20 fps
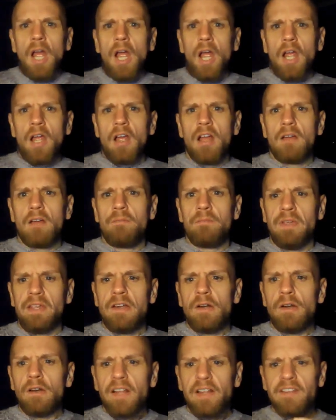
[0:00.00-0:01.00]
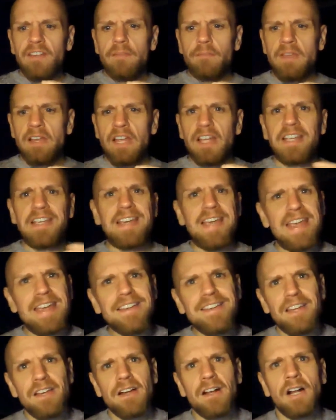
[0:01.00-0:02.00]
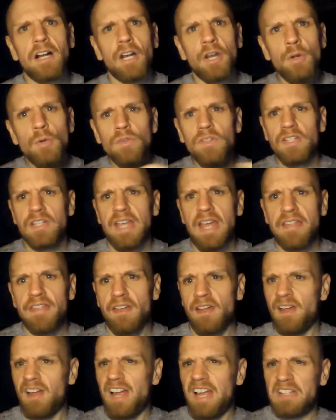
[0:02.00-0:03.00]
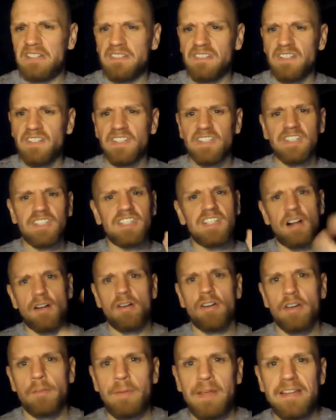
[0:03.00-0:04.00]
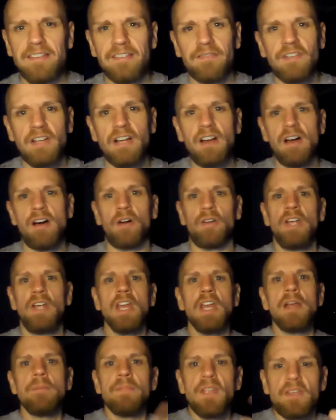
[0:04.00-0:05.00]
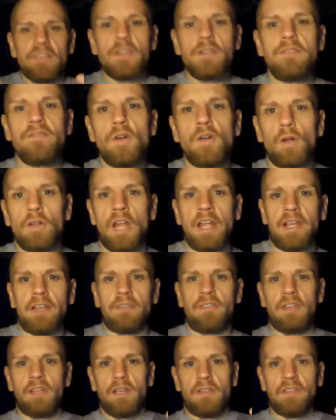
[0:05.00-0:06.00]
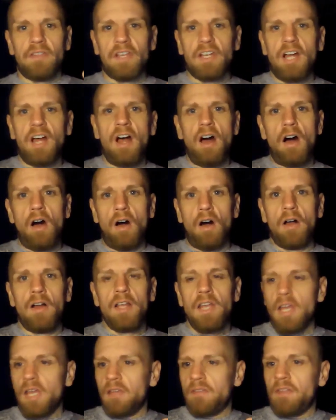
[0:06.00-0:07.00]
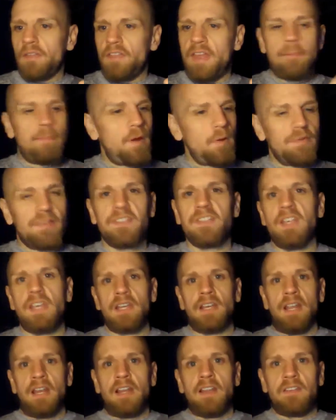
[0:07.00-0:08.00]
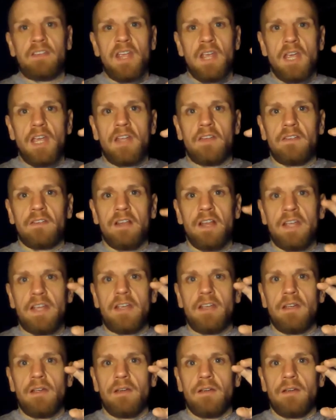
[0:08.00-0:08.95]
It looked like something a kid had glued together and just stuck on a piece of card. So you've got like the car that they're both sitting in. It's like